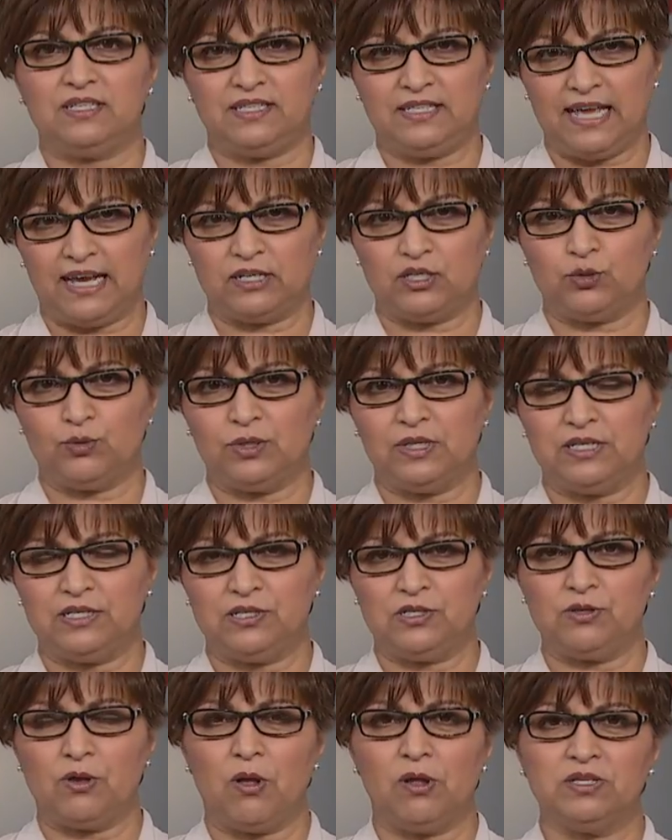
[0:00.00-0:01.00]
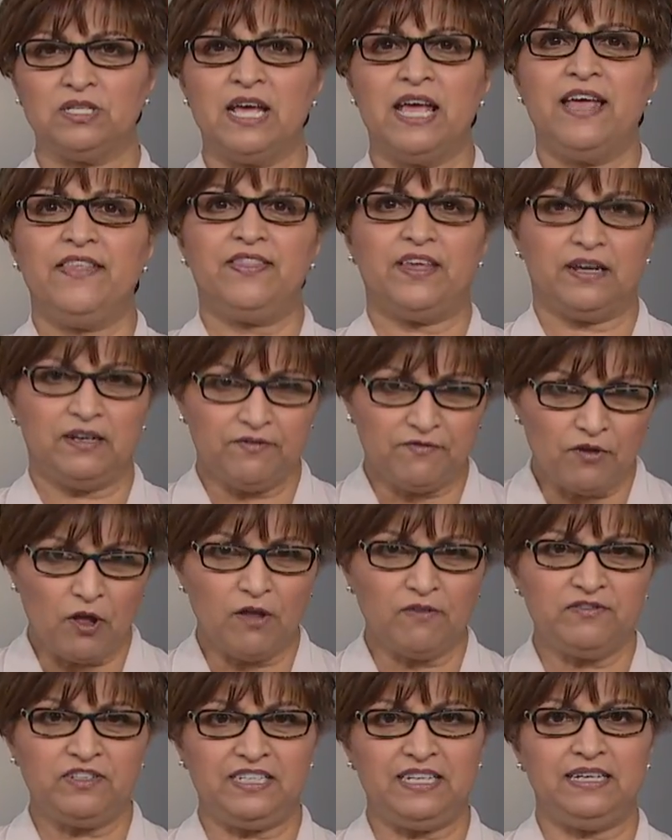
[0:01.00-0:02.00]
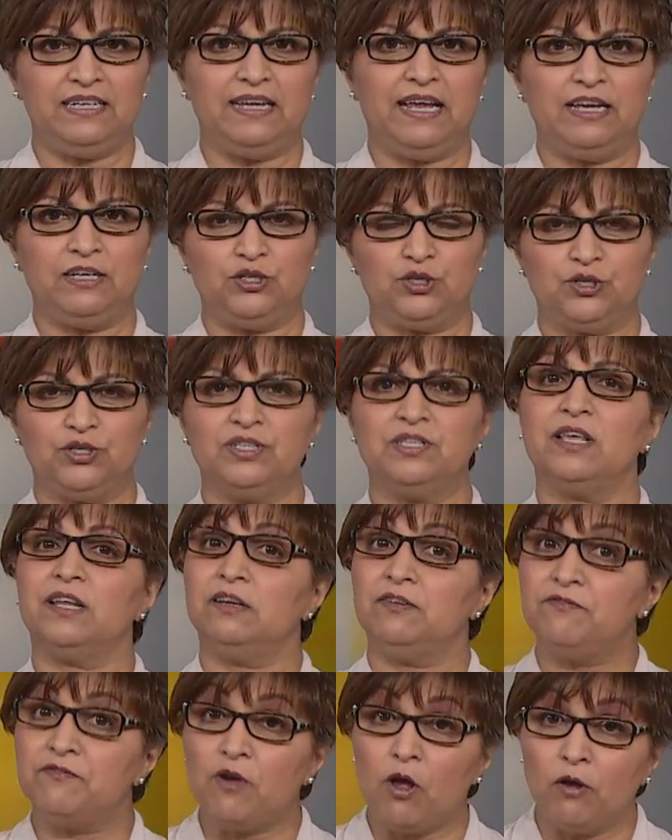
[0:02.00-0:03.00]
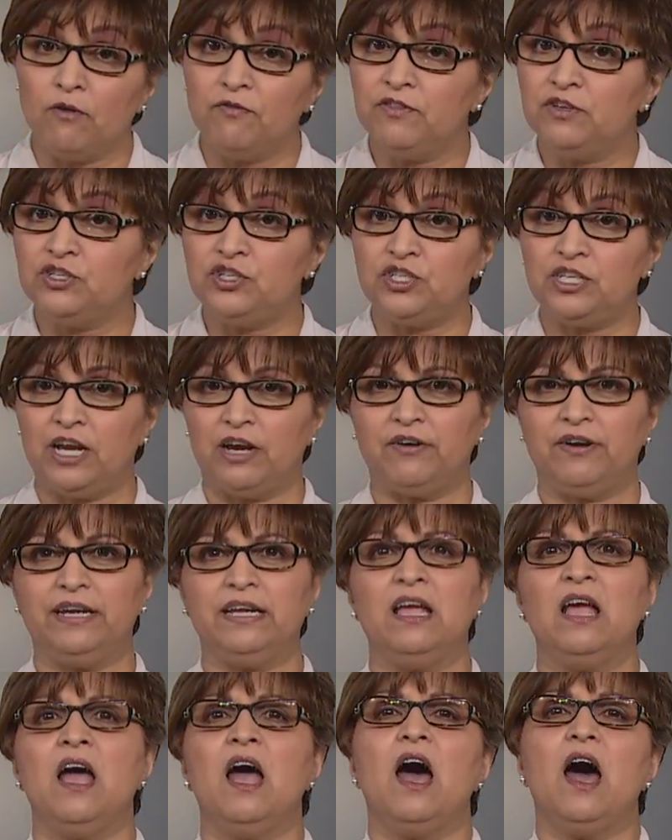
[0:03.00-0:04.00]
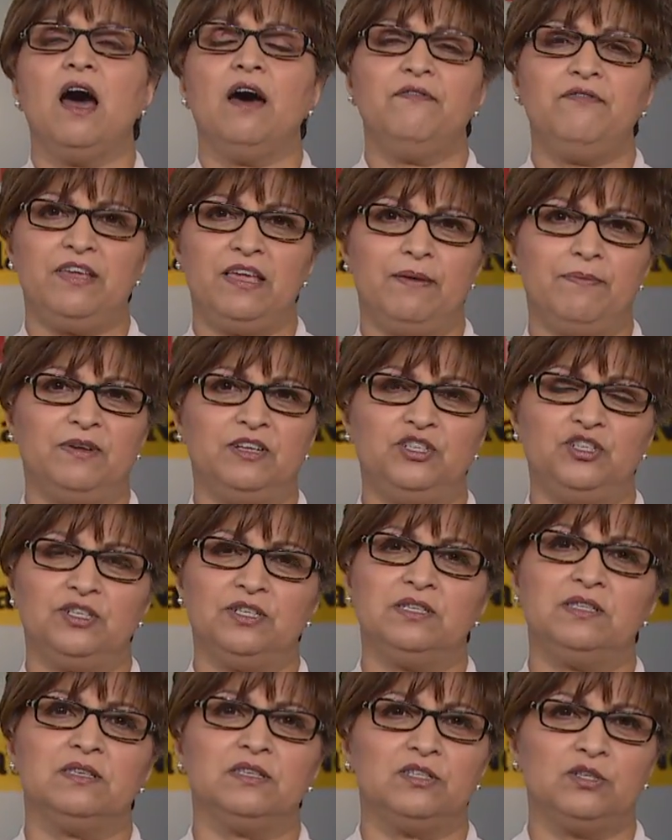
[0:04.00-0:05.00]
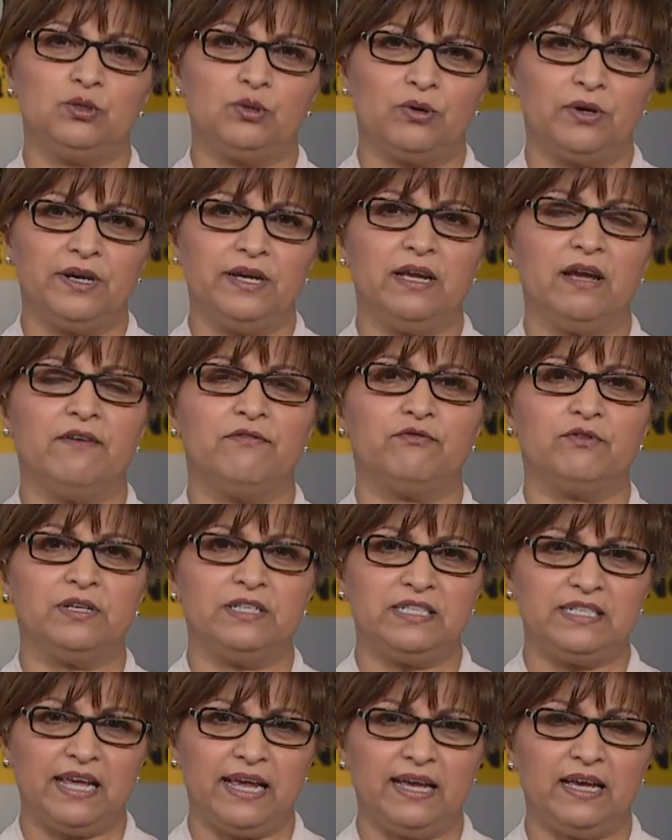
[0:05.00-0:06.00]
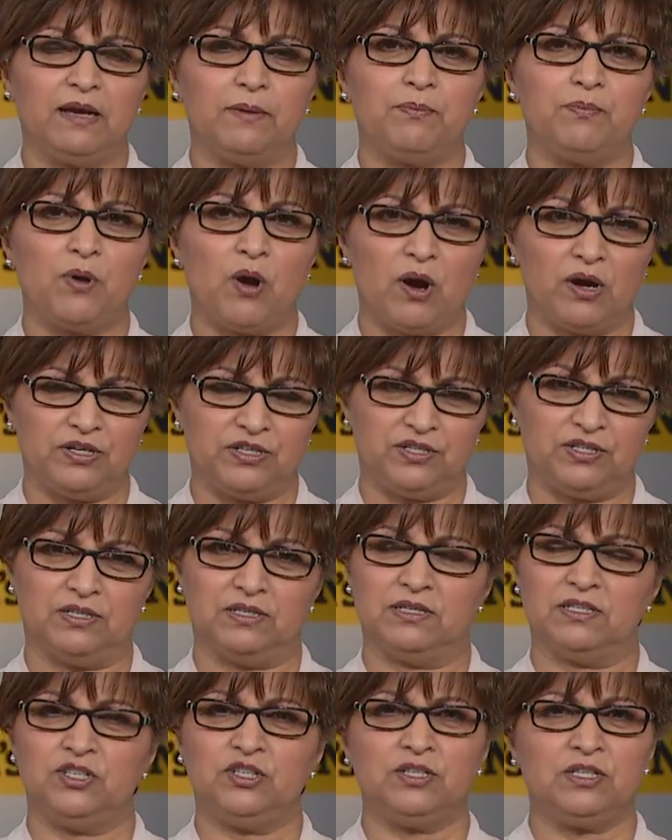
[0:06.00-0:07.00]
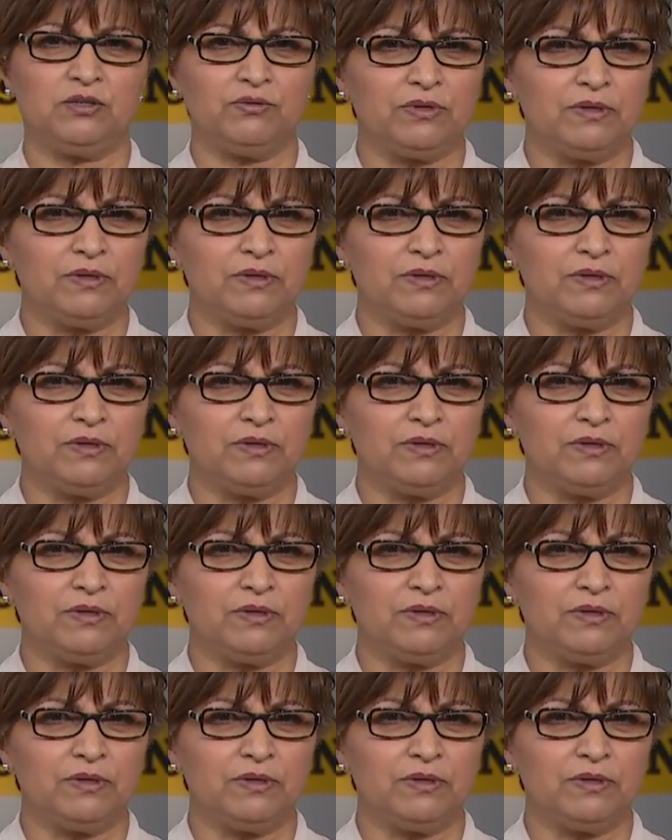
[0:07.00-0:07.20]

sexual assault that involved teenagers, that involved the sharing of images, the story of Rehtaeh Parsons. Just to